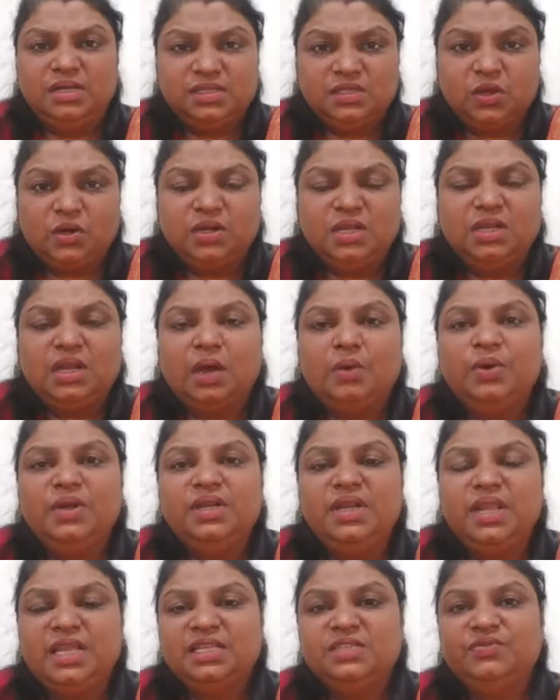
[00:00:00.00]
disorder
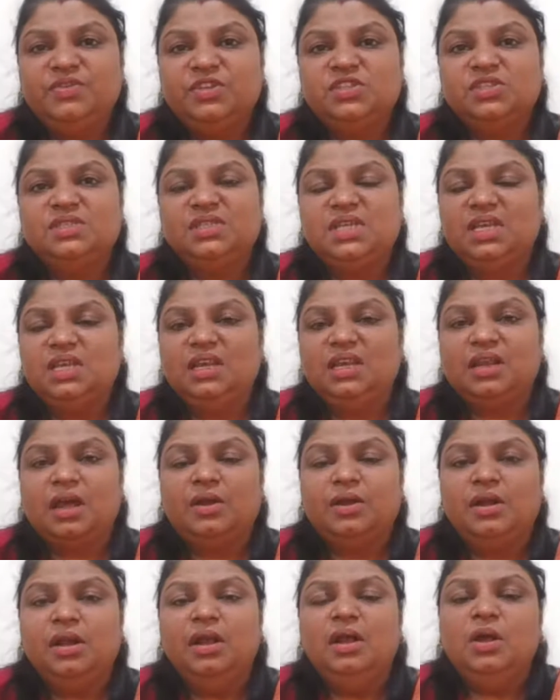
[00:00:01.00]
nowadays, which is seen in
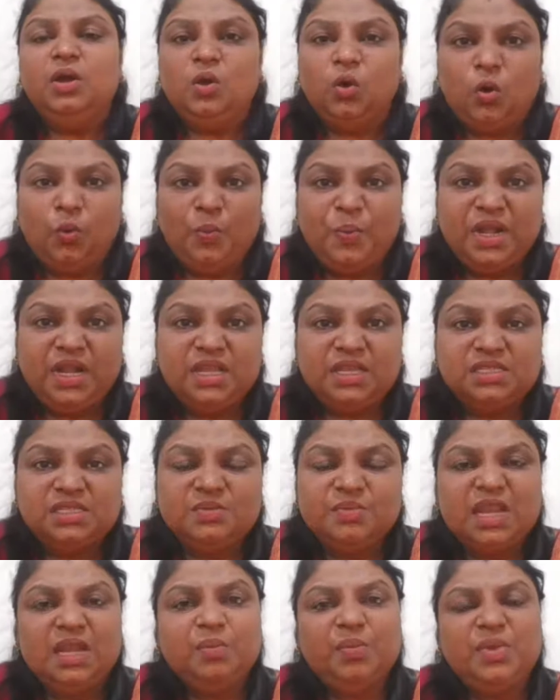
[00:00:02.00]
our
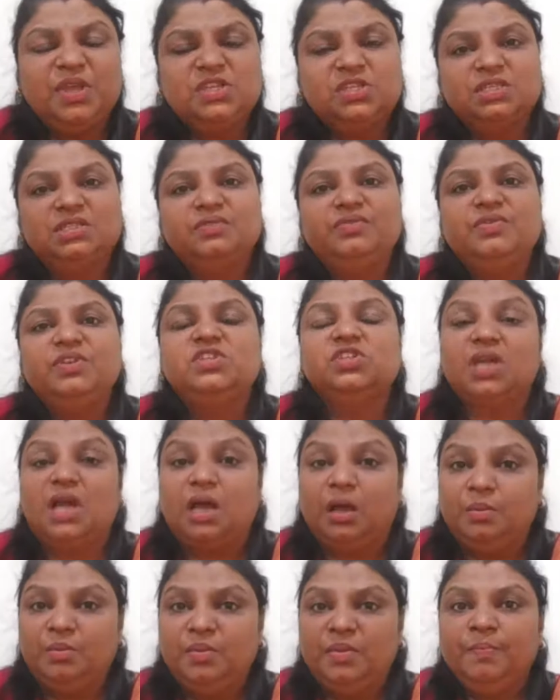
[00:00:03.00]
OPDs. Many patients which
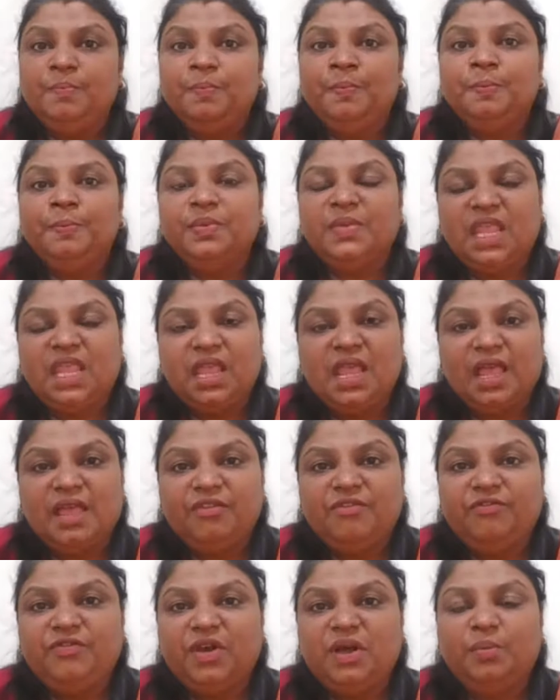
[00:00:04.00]
come, they
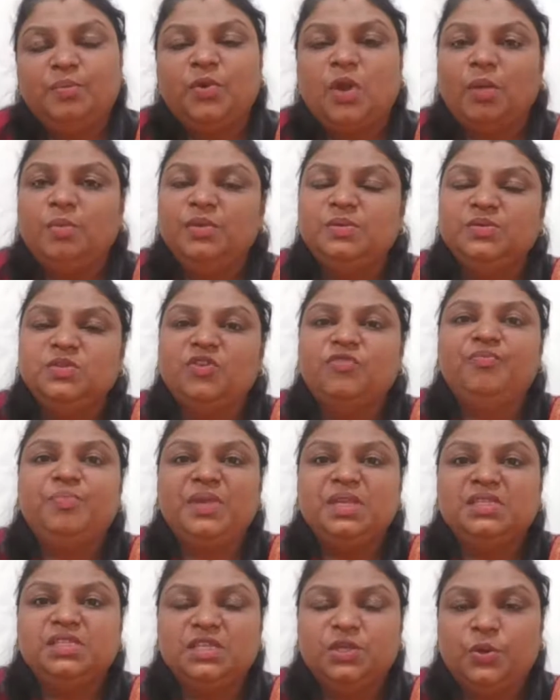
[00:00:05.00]
have problems
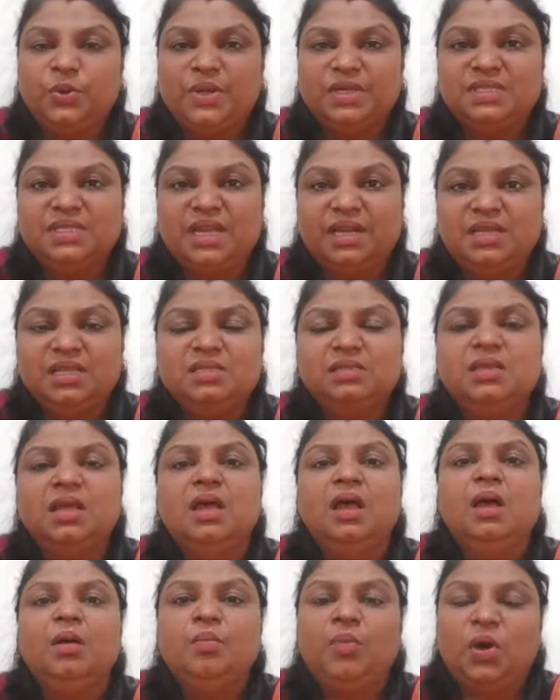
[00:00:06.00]
of PCOS, that is
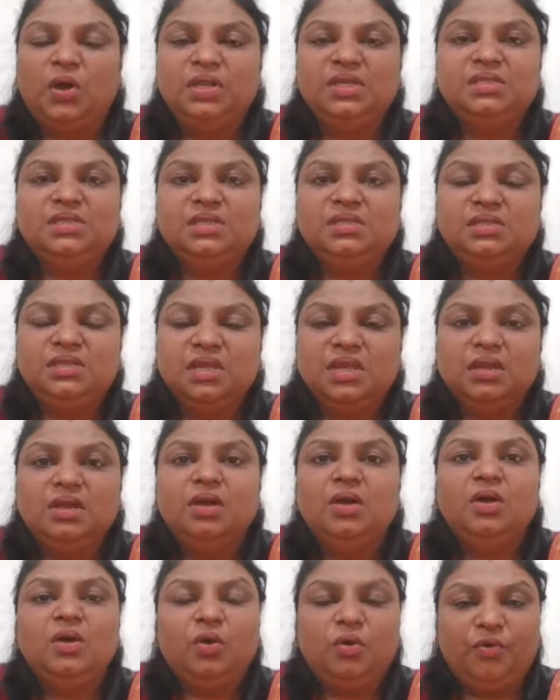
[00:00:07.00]

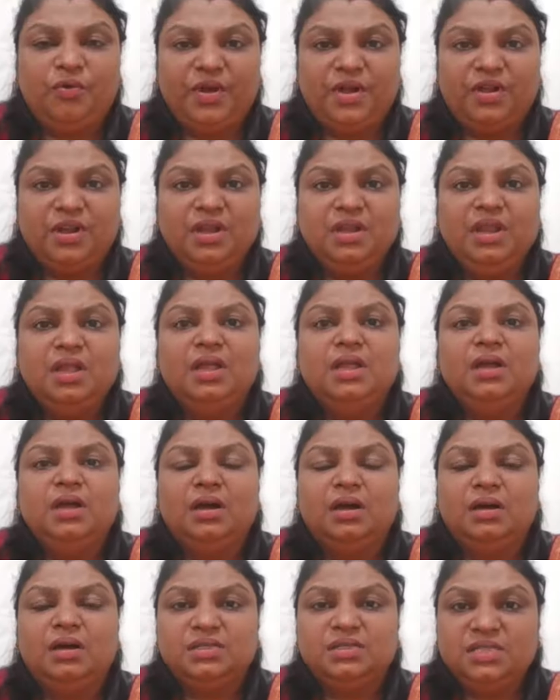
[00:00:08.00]
polycystic ovarian
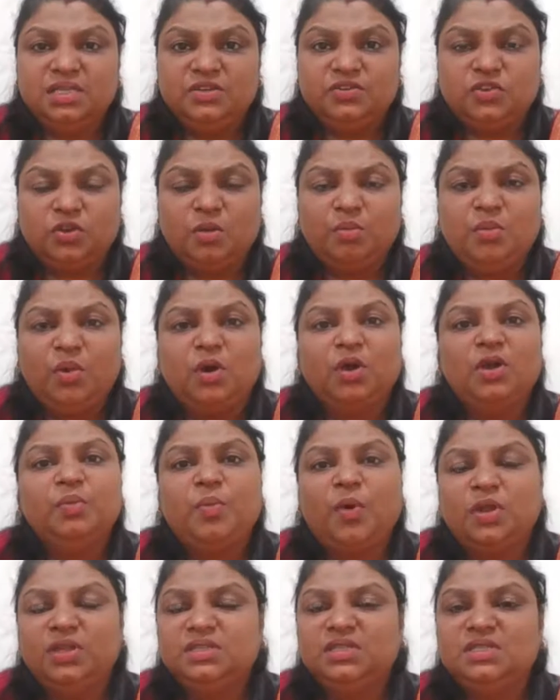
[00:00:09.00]
syndrome
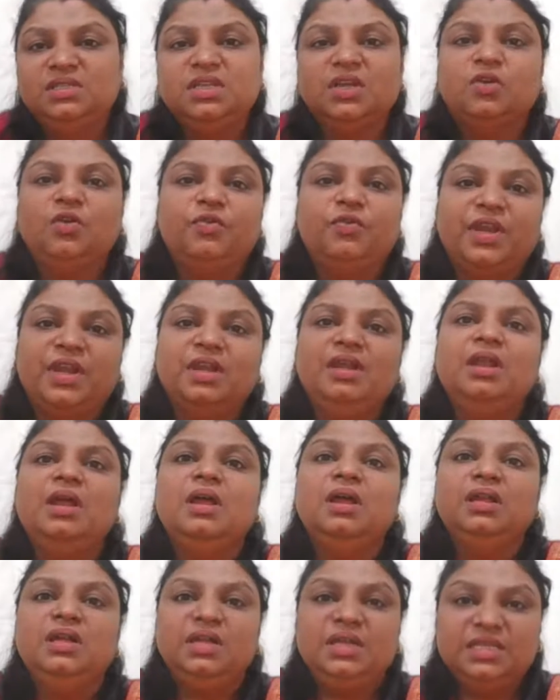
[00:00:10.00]
or polycystic ovarian
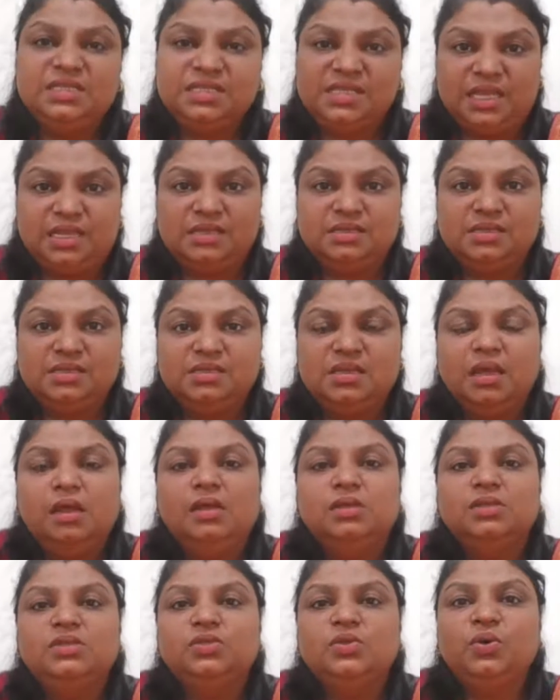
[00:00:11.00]
disease.
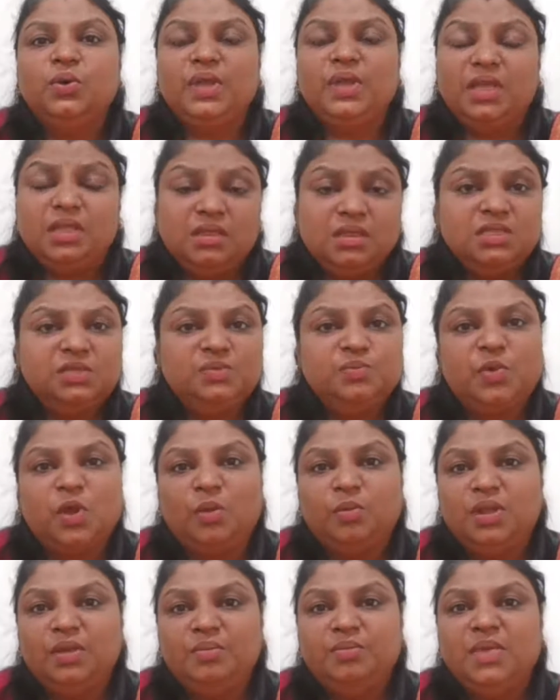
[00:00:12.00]
So, in this
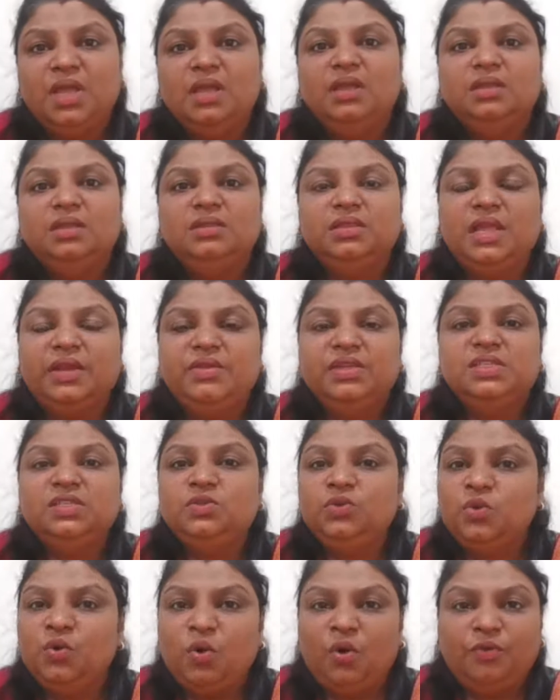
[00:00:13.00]
problem, there
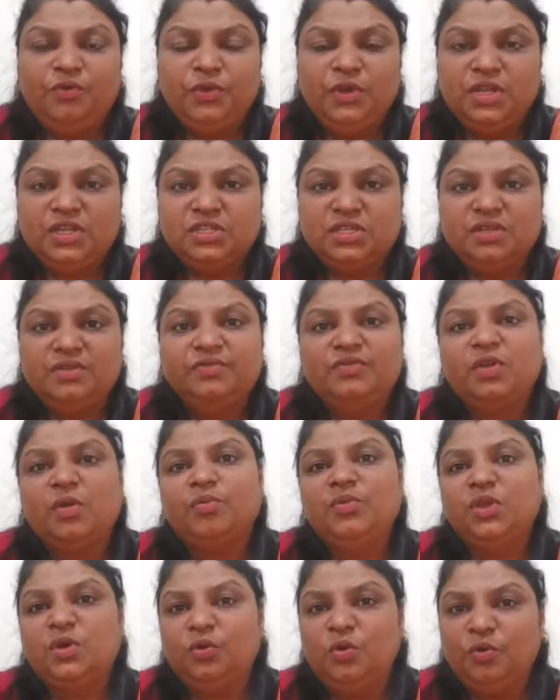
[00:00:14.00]
is no ovulation
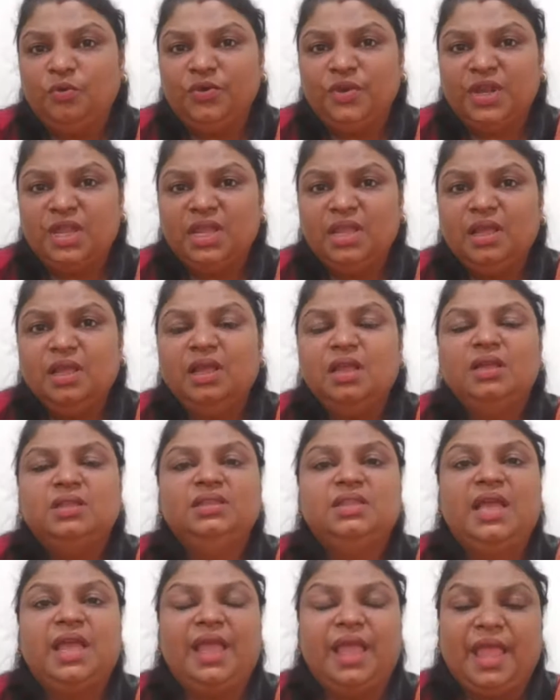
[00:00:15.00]
from the ovary,
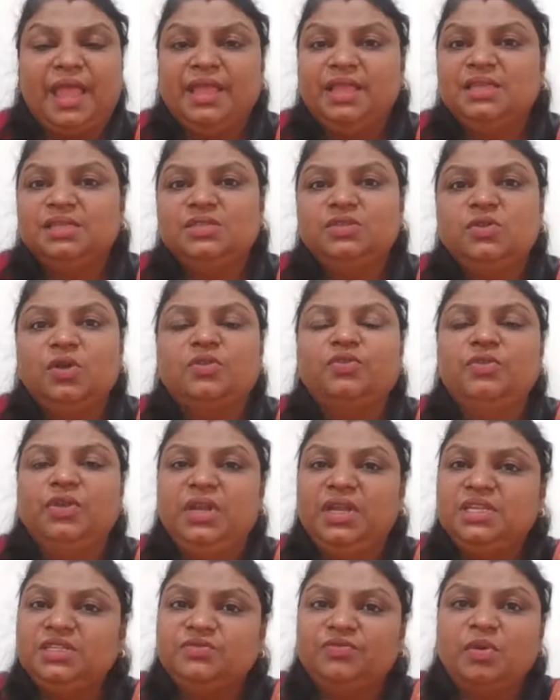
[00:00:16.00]
the egg is not
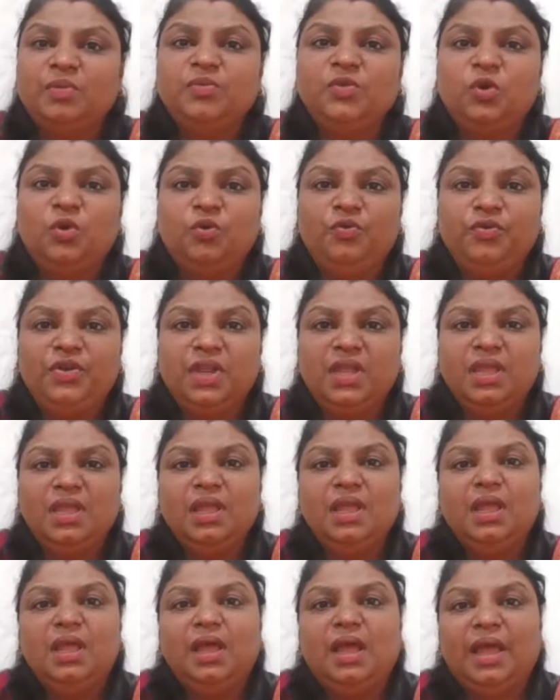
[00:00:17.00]
released from the
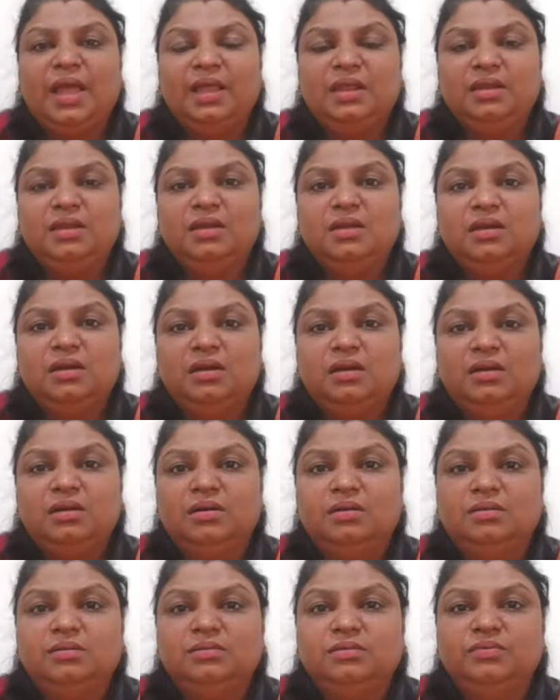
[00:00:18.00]
ovary, and
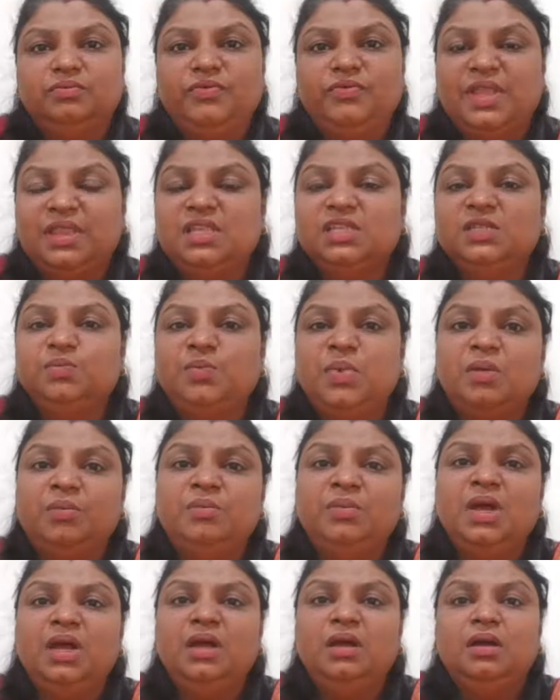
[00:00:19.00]
when the
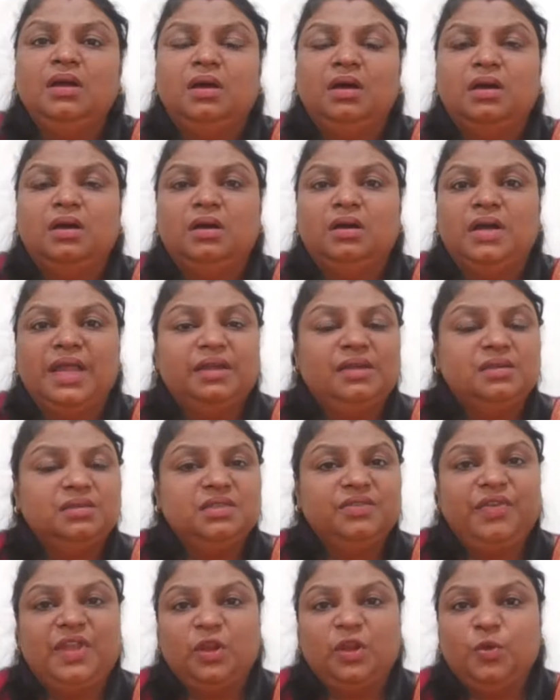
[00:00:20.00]
sperm
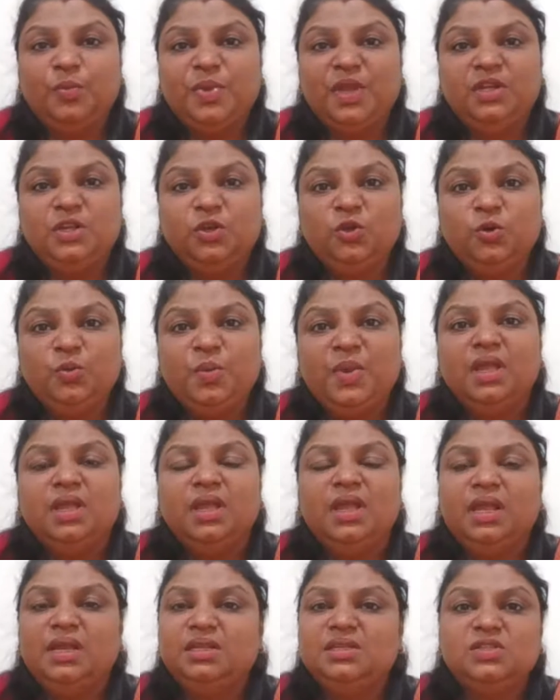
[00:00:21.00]
enters the fallopian tube,
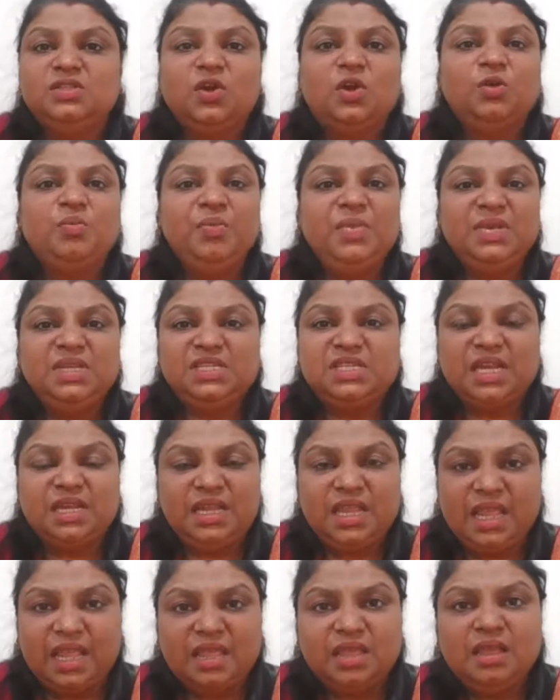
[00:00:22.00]
it does not meet
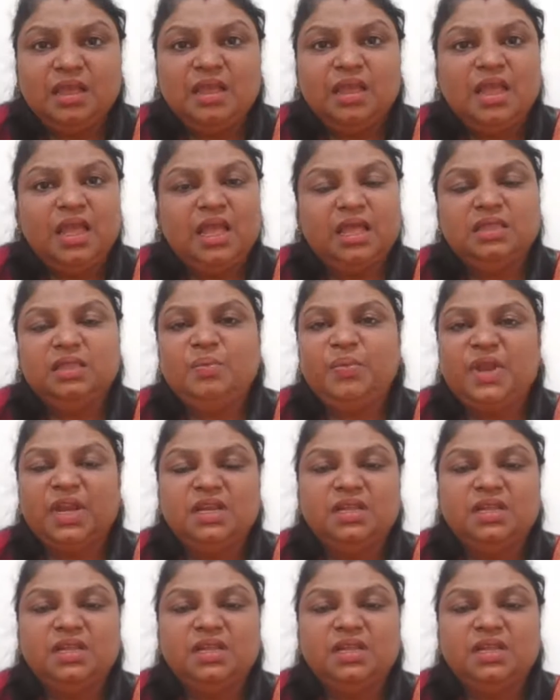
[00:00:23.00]
any egg, and the